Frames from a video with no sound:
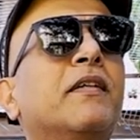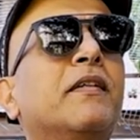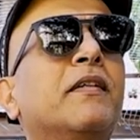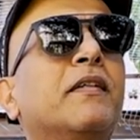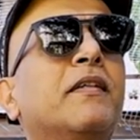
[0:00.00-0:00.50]

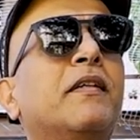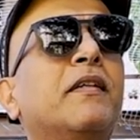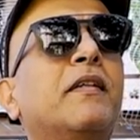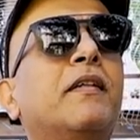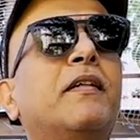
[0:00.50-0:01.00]

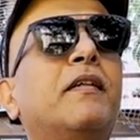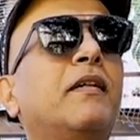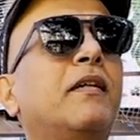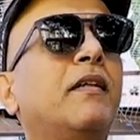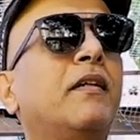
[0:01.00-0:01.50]

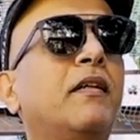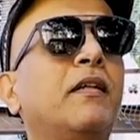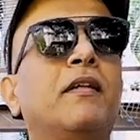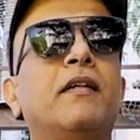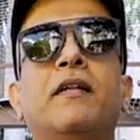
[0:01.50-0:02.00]

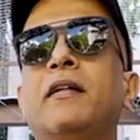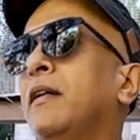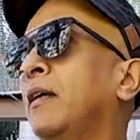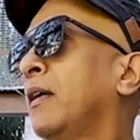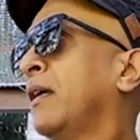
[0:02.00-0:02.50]

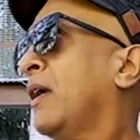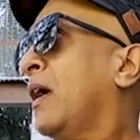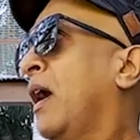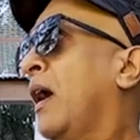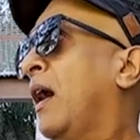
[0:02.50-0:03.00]

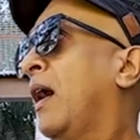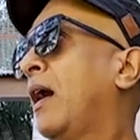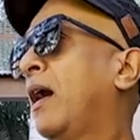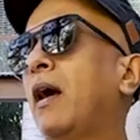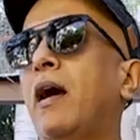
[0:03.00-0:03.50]

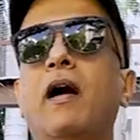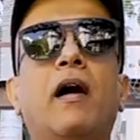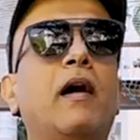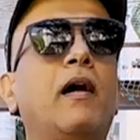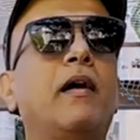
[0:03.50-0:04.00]

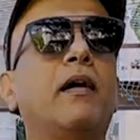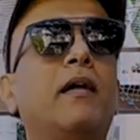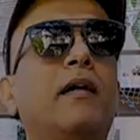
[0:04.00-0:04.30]
(silence)